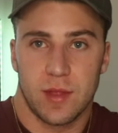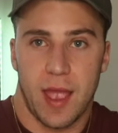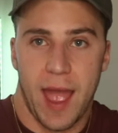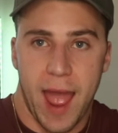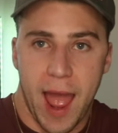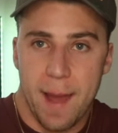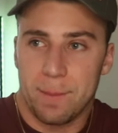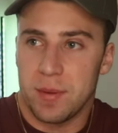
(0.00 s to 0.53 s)

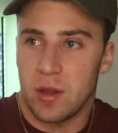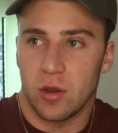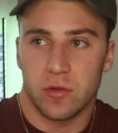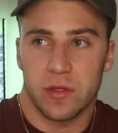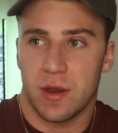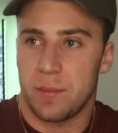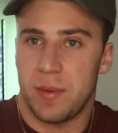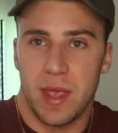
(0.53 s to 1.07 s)

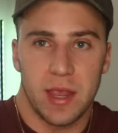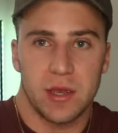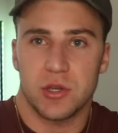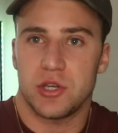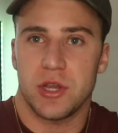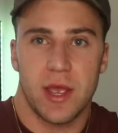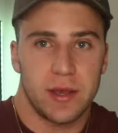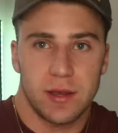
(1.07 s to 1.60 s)
Happier than a pig
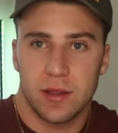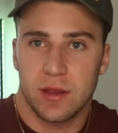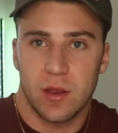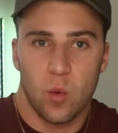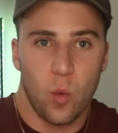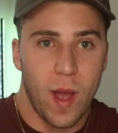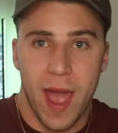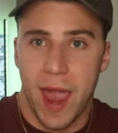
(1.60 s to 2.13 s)
in shit.
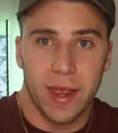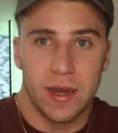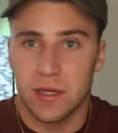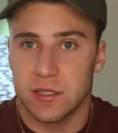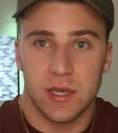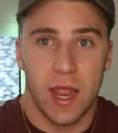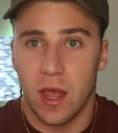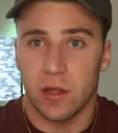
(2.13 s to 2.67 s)
Wagging
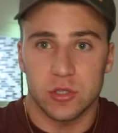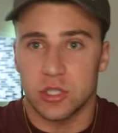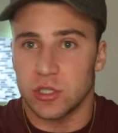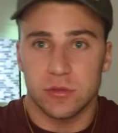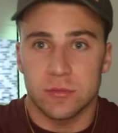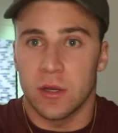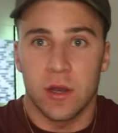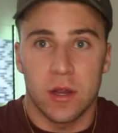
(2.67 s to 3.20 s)
its tail,
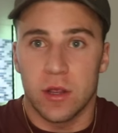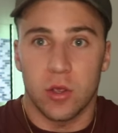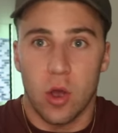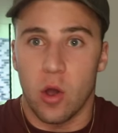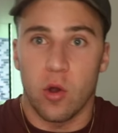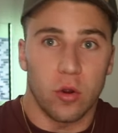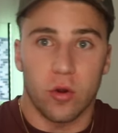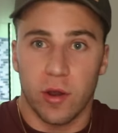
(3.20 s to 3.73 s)
just
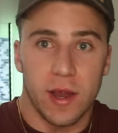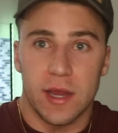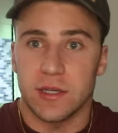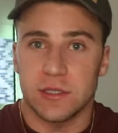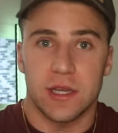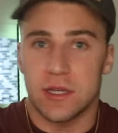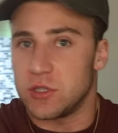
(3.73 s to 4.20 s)
going crazy.